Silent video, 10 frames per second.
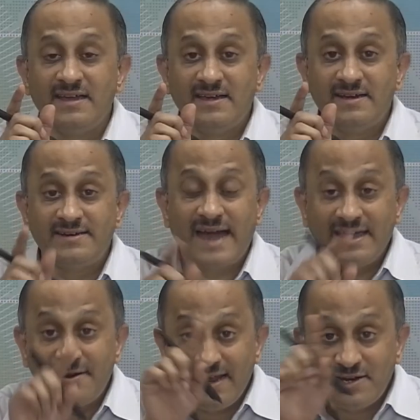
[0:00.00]

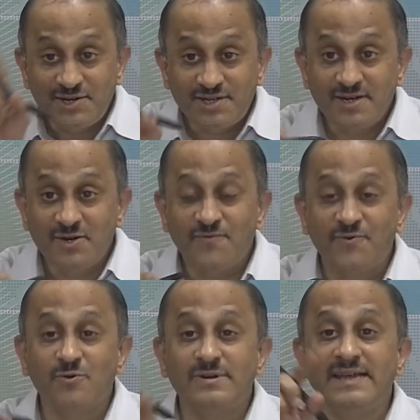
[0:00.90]
direction of
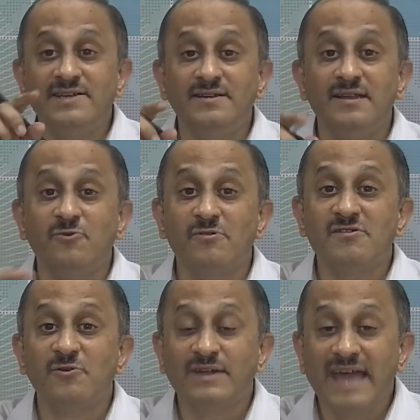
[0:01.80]
rotation is
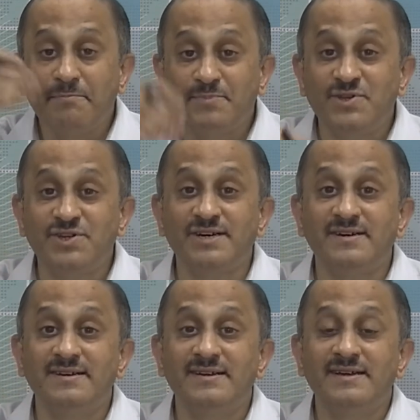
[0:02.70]
also
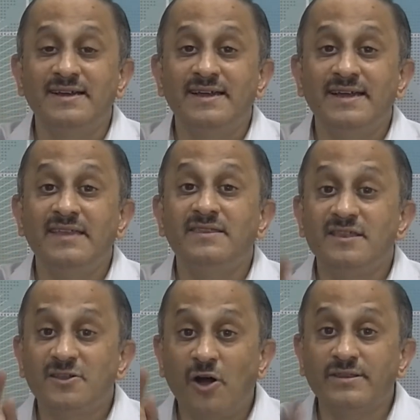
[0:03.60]
captured in
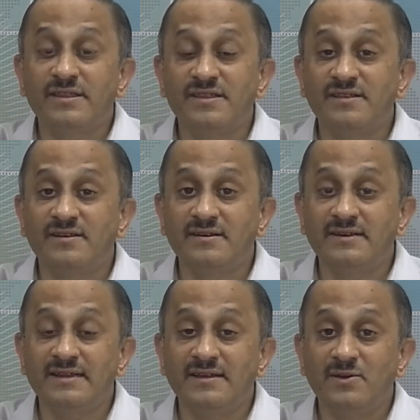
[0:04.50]
this constant
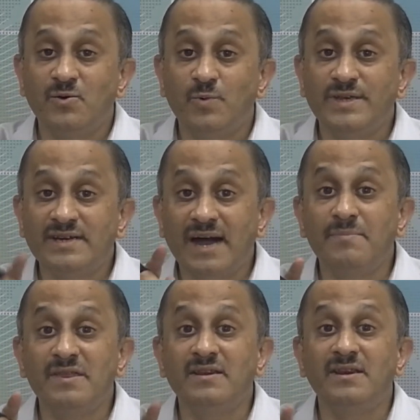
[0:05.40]
which
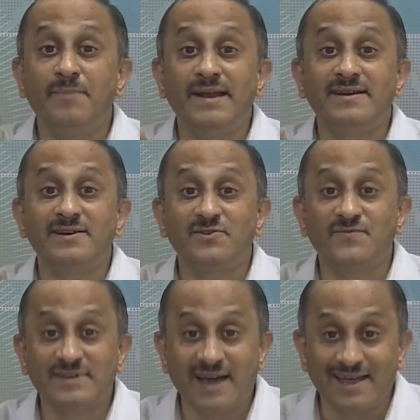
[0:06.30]
comes independent of
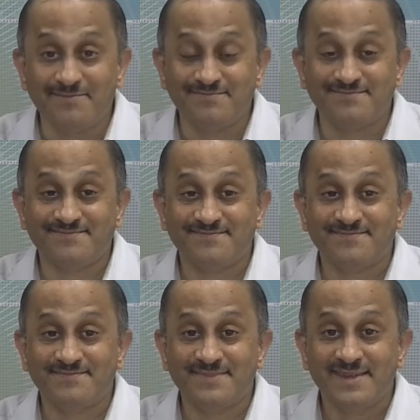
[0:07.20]
time,
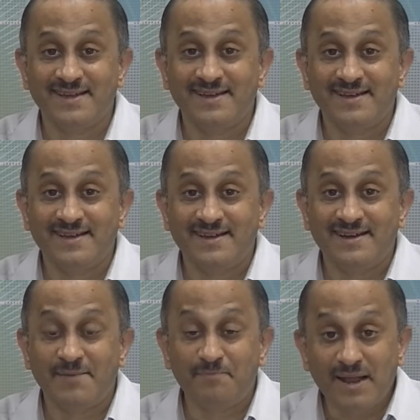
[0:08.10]

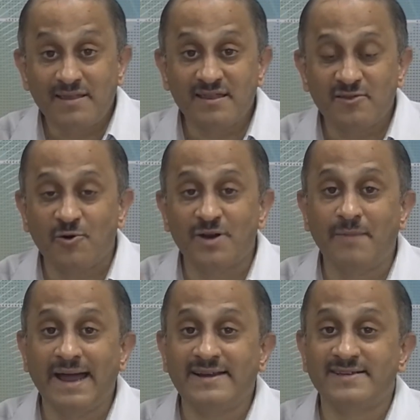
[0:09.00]
a plus or a
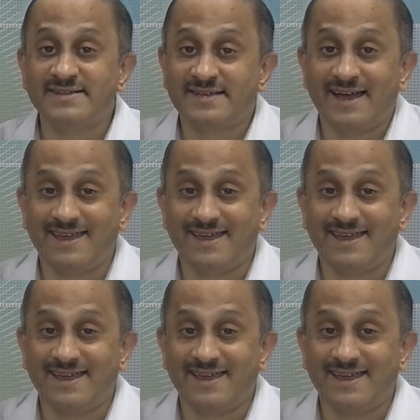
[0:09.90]
minus sign.